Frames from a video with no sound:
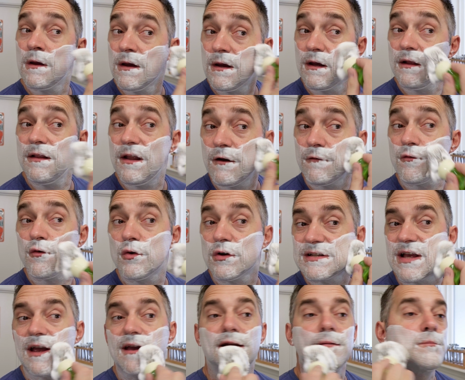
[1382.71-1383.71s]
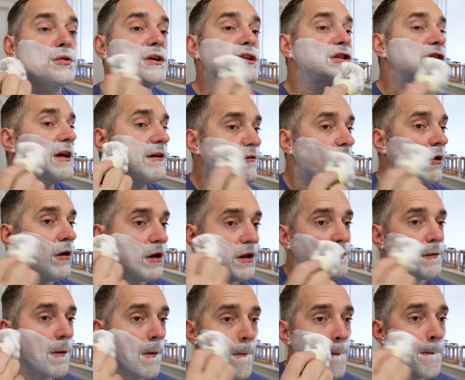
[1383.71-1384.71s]
And then of course I had pre-shave
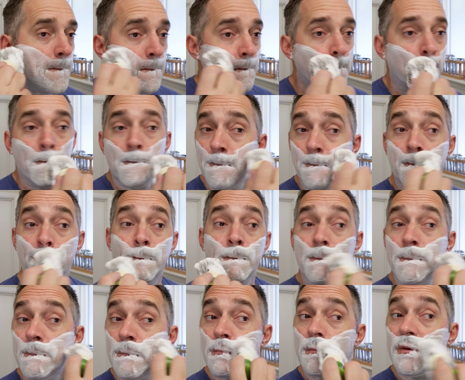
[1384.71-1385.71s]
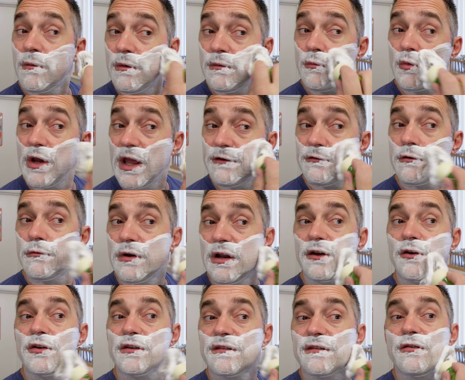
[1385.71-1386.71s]
on when we have a really
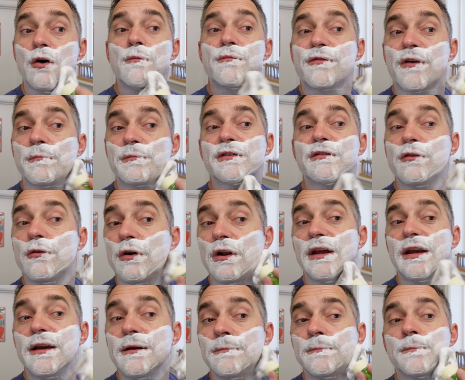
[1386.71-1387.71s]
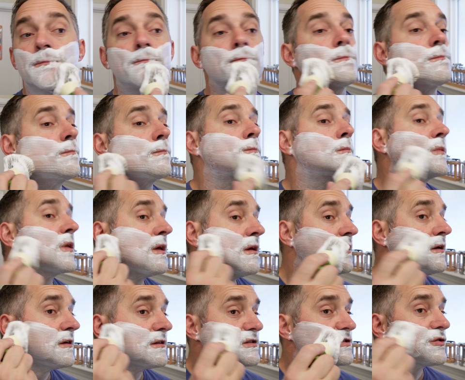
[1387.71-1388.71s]
good soap from Stirling.
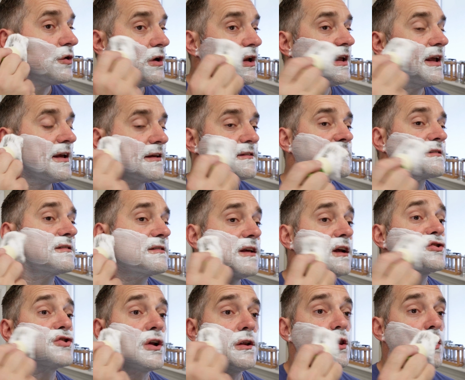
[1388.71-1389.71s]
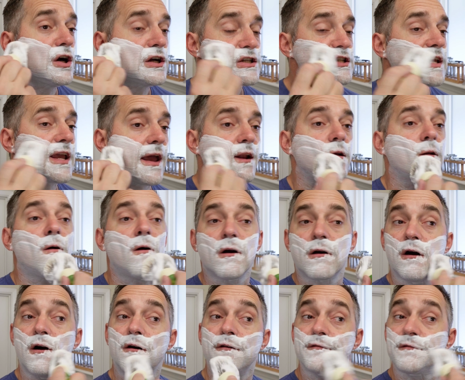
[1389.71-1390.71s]
Stirling has such a large
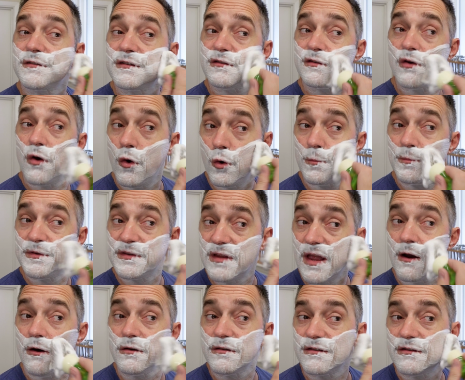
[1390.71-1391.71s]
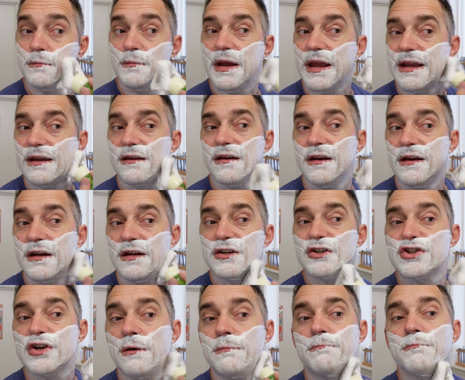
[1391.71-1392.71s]
catalog of soaps. They also make
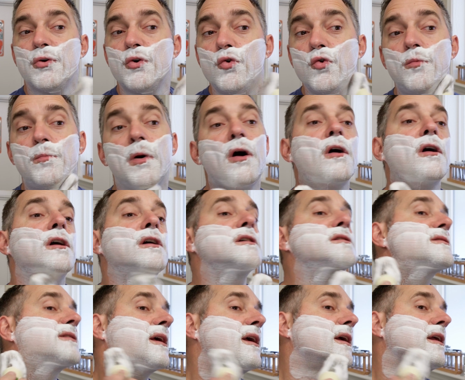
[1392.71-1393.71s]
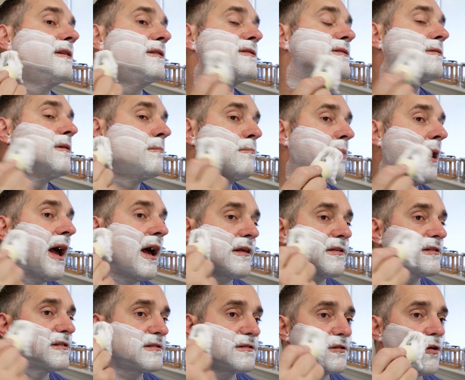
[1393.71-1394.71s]
shampoo bars and bath
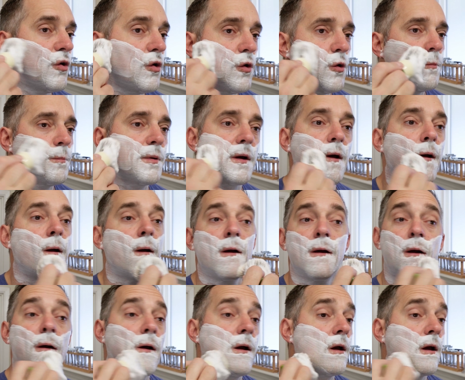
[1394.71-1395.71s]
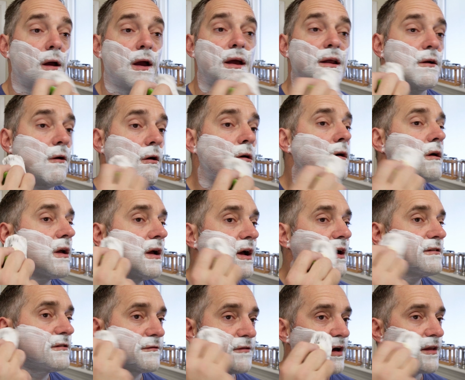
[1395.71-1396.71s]
soap and all
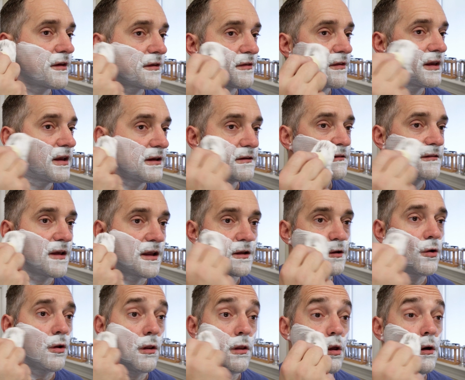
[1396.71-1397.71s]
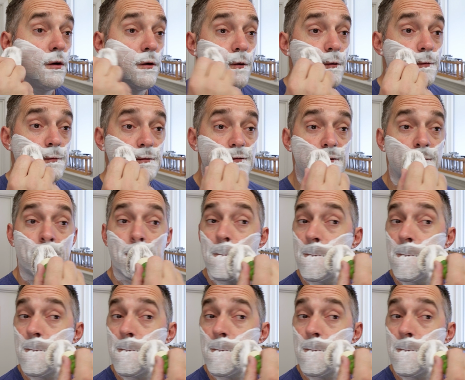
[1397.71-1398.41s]
kinds of other things and colognes.